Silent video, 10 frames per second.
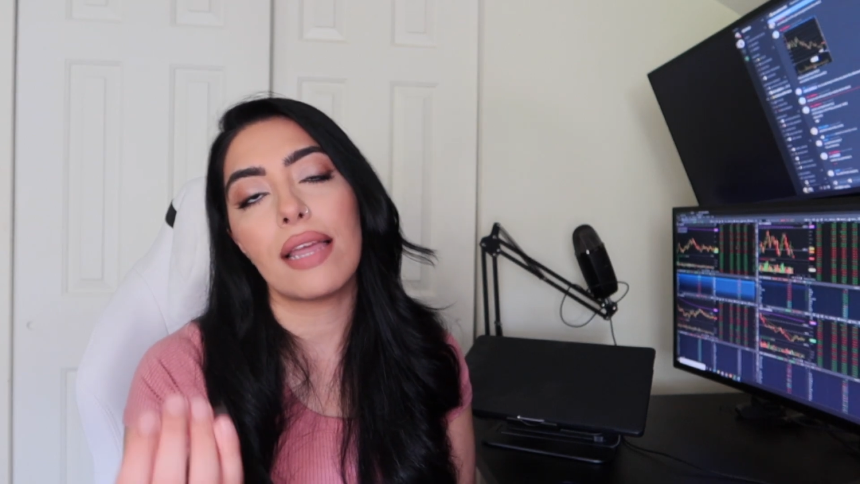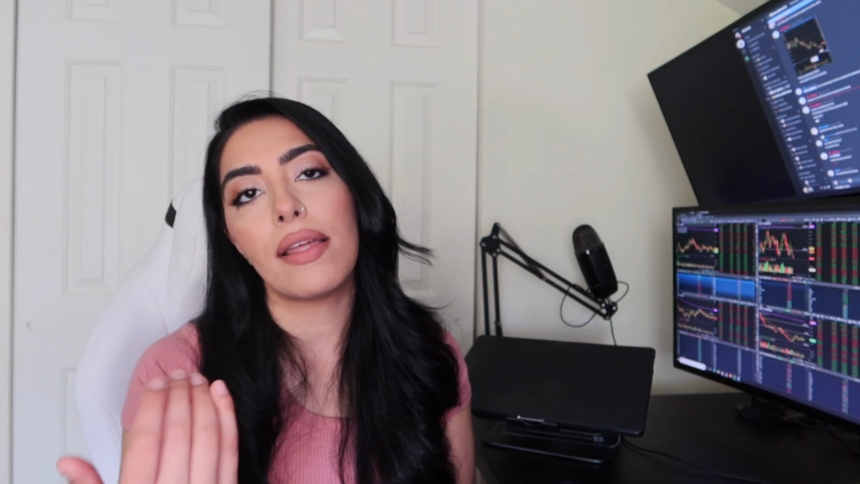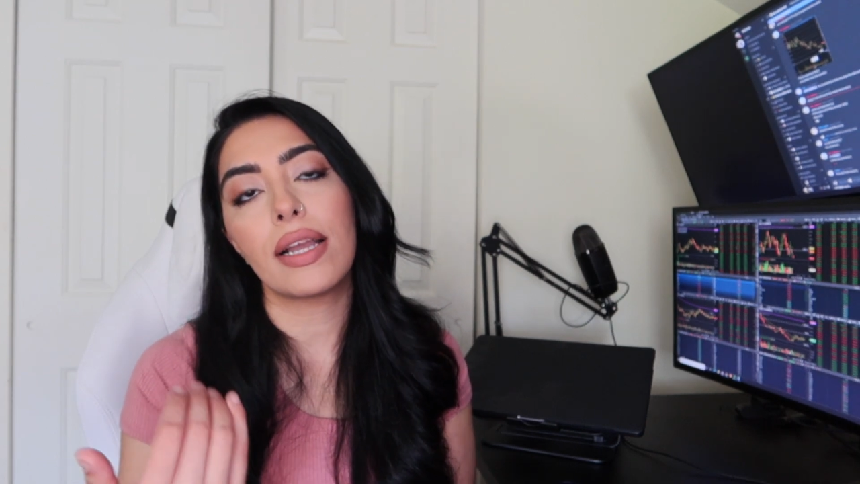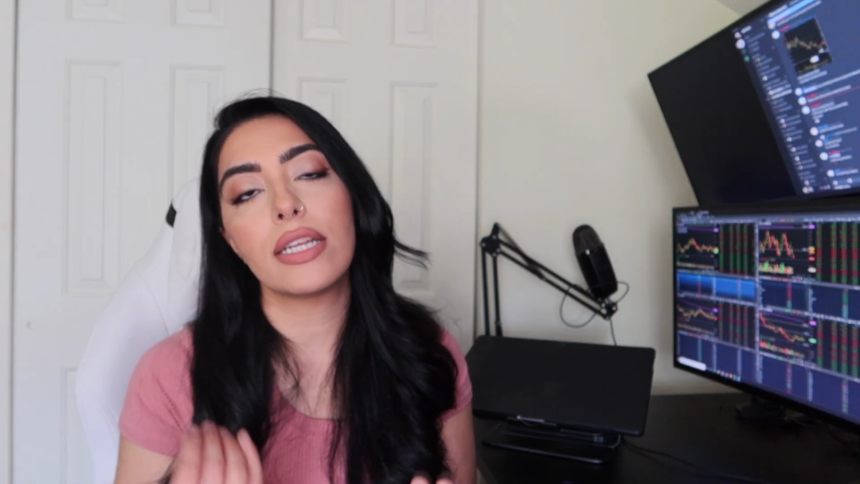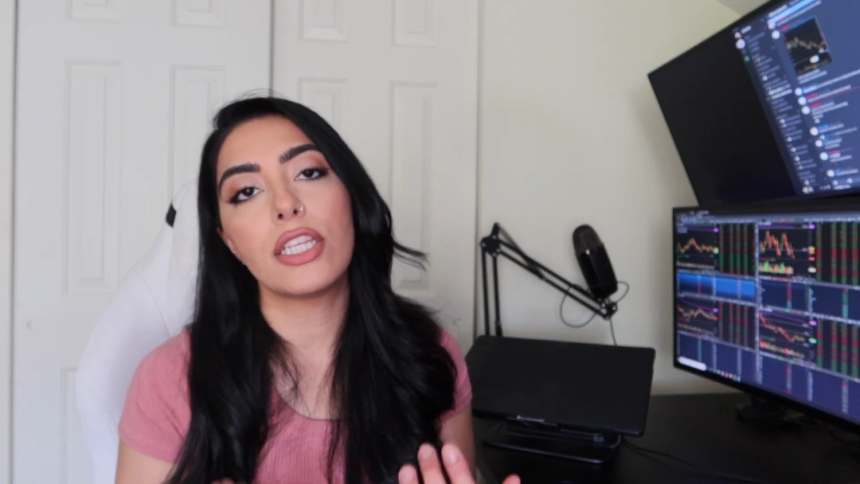and
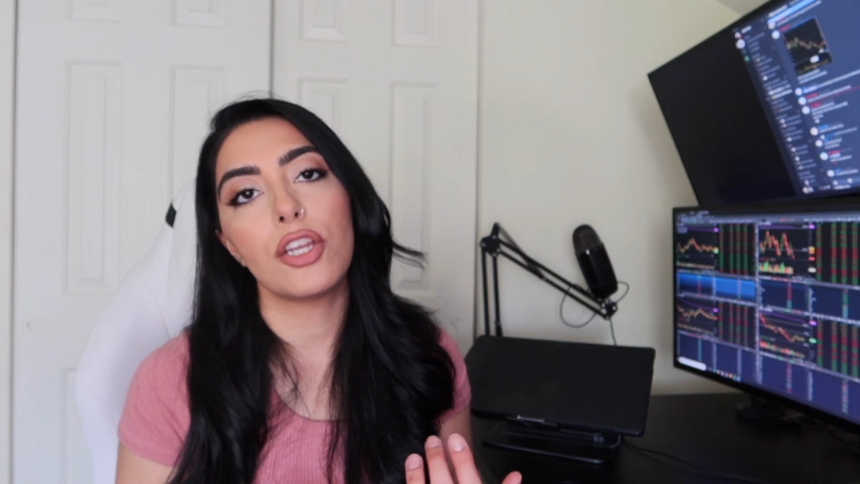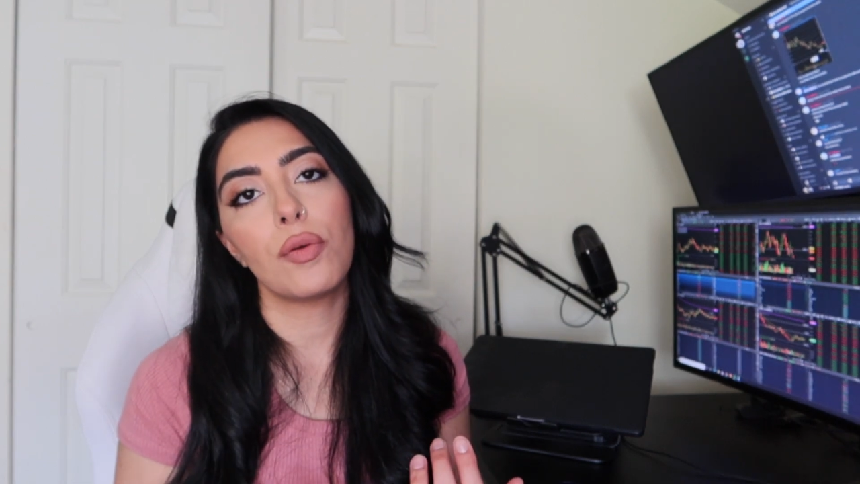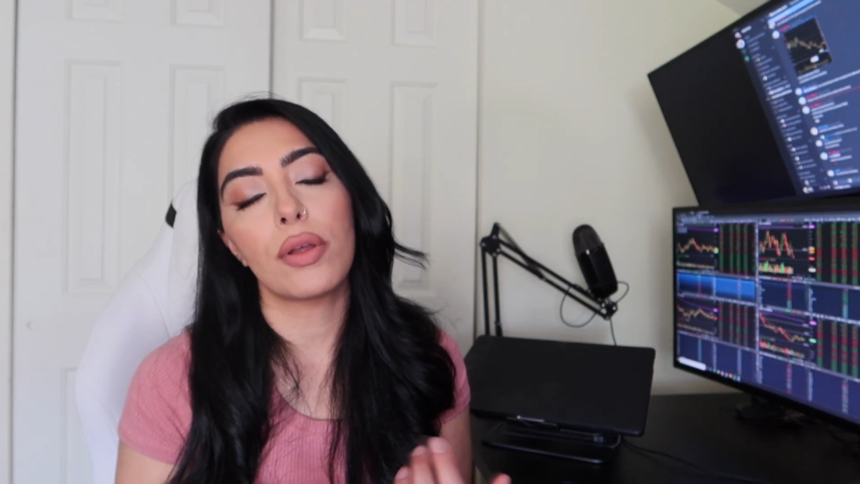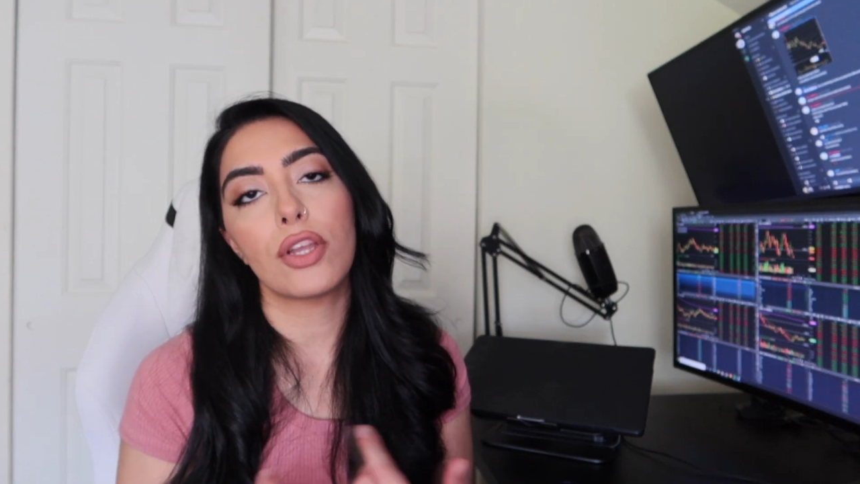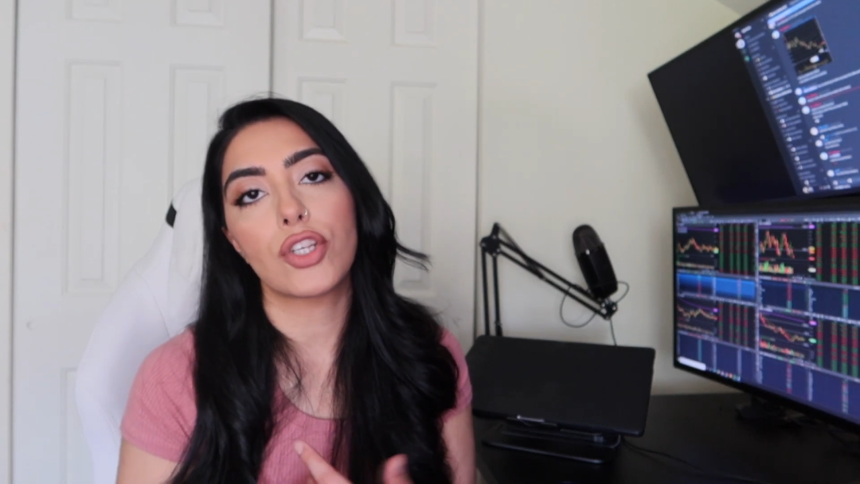then
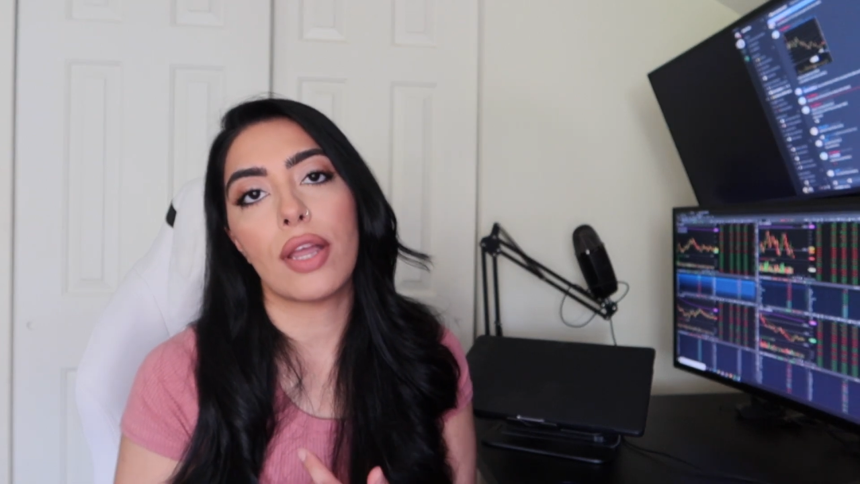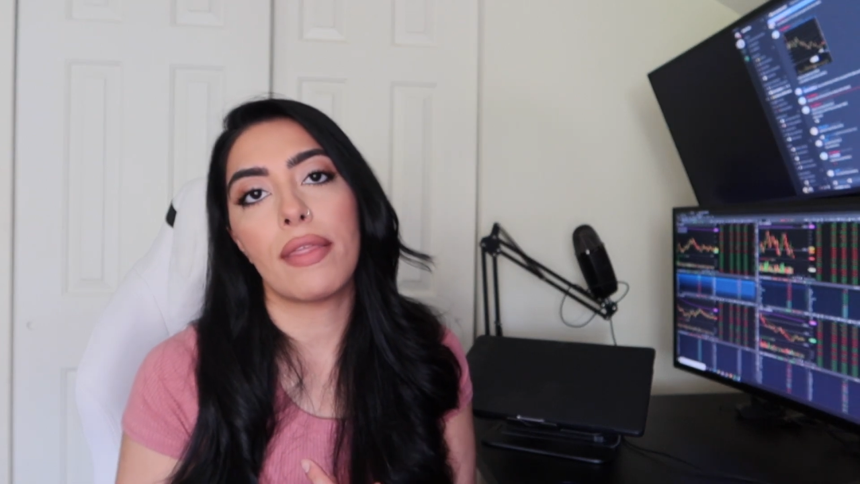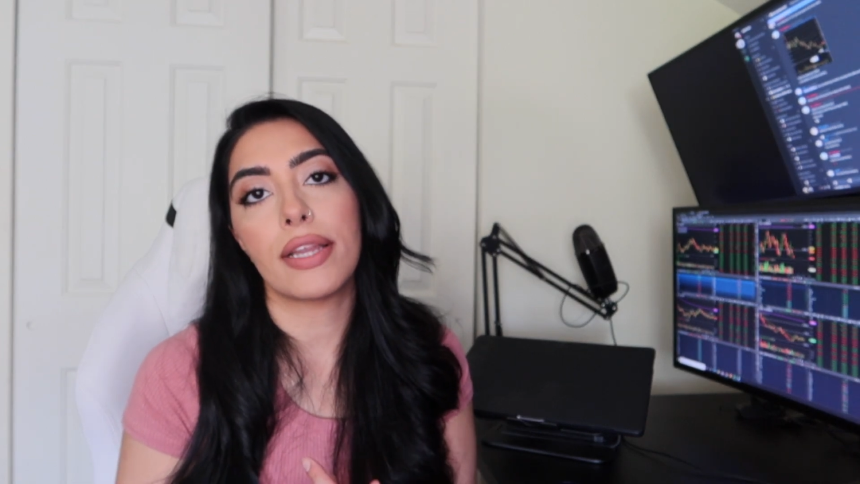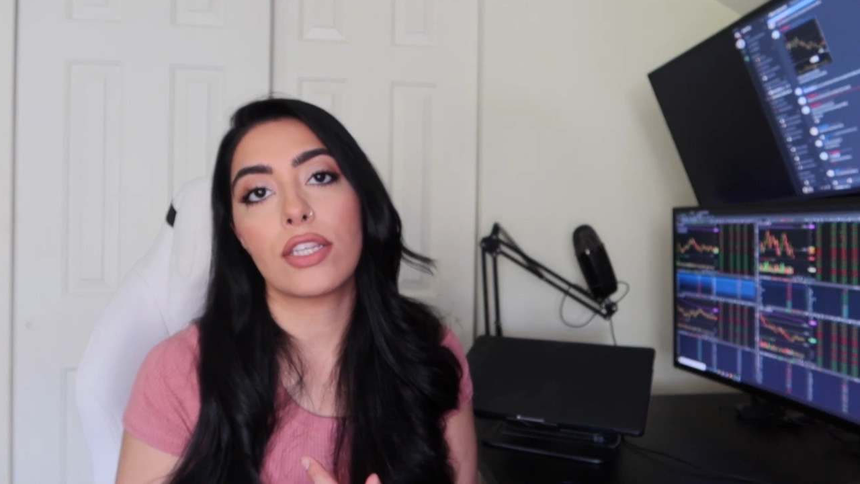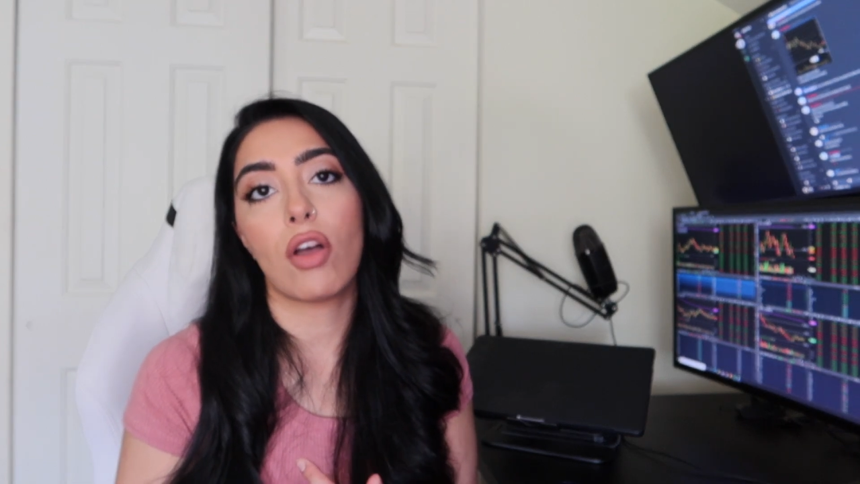continue on the trend
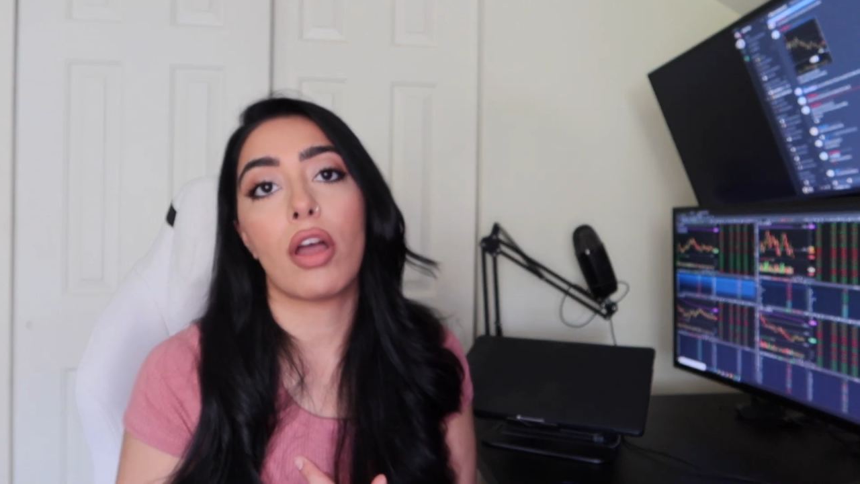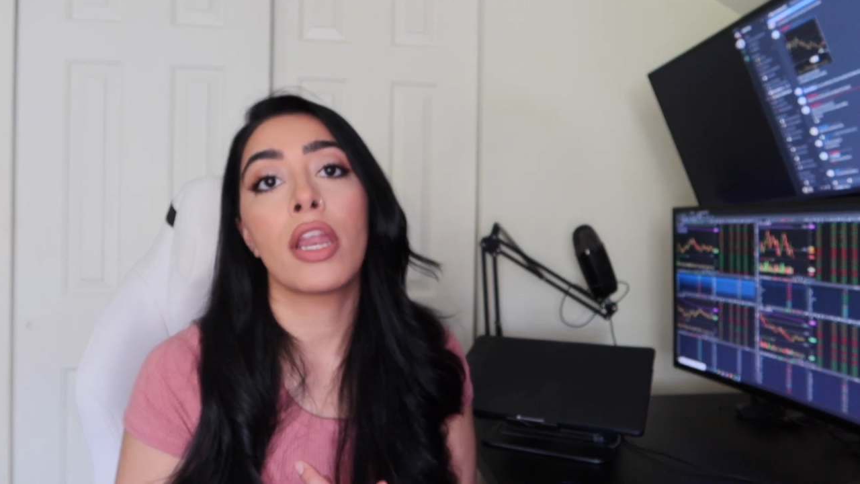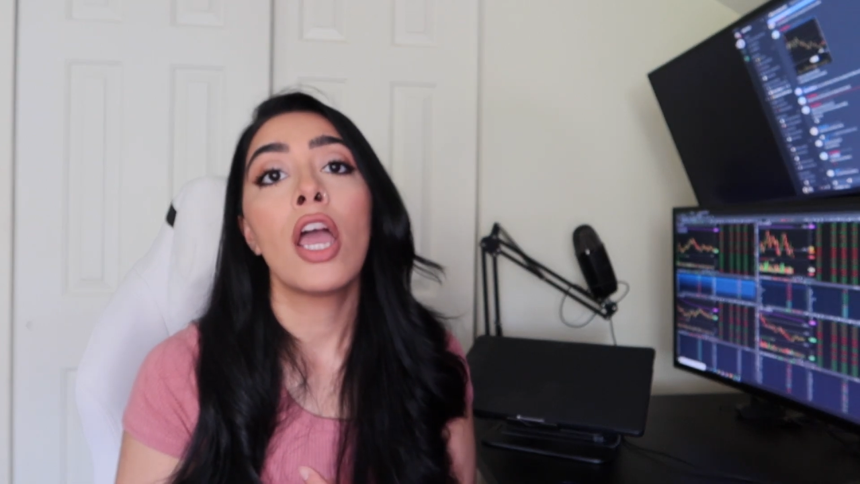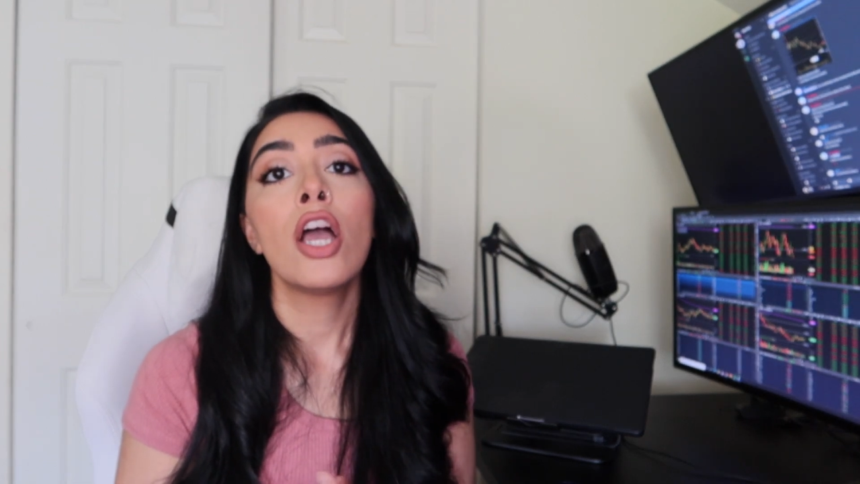that it's on.